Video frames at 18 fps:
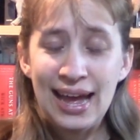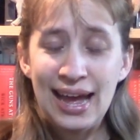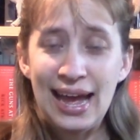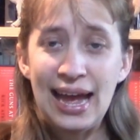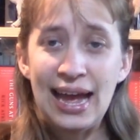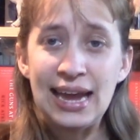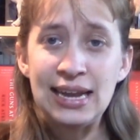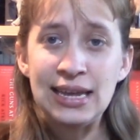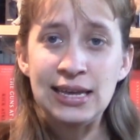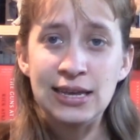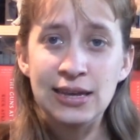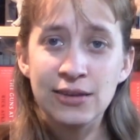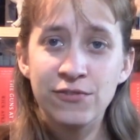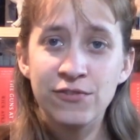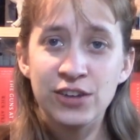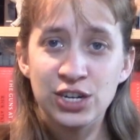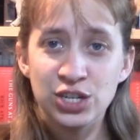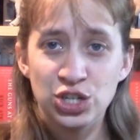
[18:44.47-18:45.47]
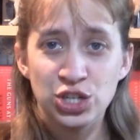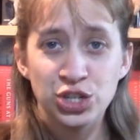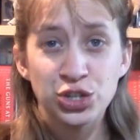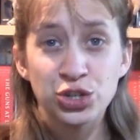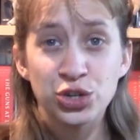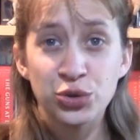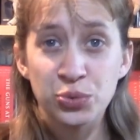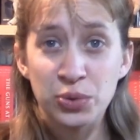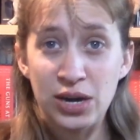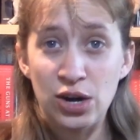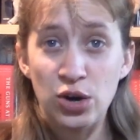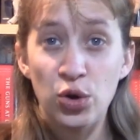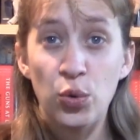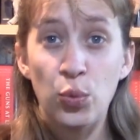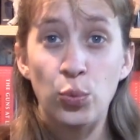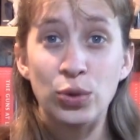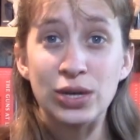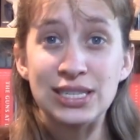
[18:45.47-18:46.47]
And he finished his career
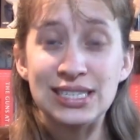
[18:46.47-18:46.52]
with